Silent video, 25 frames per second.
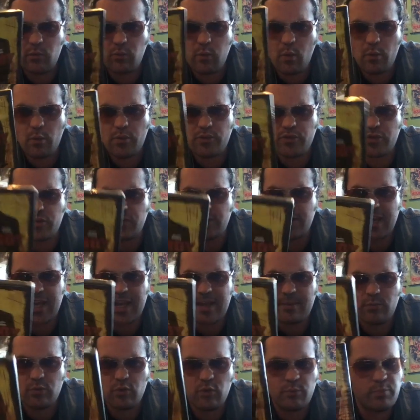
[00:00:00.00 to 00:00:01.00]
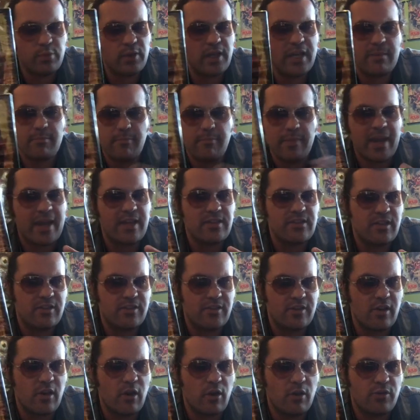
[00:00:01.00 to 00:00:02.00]
what was her name who played
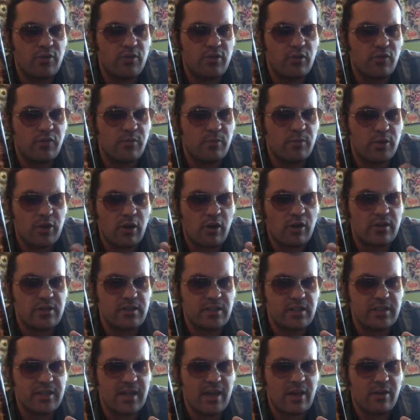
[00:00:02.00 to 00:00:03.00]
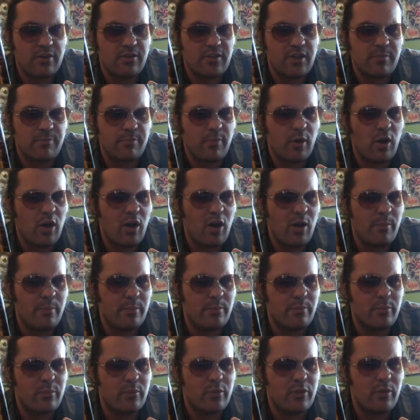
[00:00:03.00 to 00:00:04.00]
Mantis also from Guardians of the Galaxy,
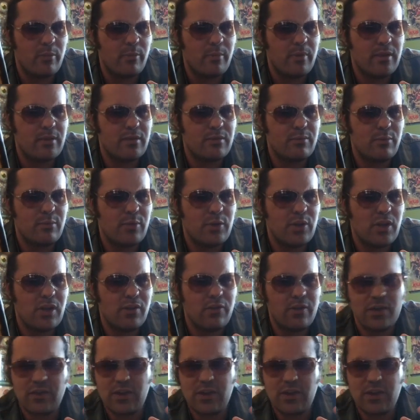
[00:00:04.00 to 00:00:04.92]
Pom Klementov, I